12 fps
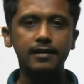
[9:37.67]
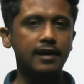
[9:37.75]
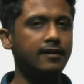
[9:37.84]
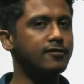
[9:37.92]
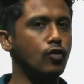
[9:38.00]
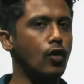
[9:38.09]
that
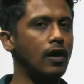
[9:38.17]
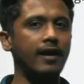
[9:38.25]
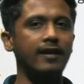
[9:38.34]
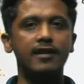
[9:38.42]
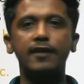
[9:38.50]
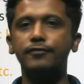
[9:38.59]
is called
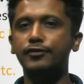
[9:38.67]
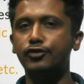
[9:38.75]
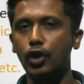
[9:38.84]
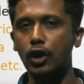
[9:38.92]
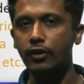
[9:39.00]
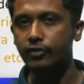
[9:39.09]
as a
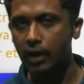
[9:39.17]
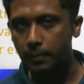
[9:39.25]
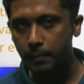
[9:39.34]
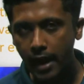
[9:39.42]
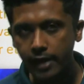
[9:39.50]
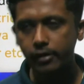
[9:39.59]
physiological
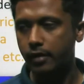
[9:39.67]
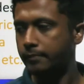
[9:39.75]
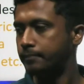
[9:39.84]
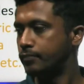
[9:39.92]
barrier.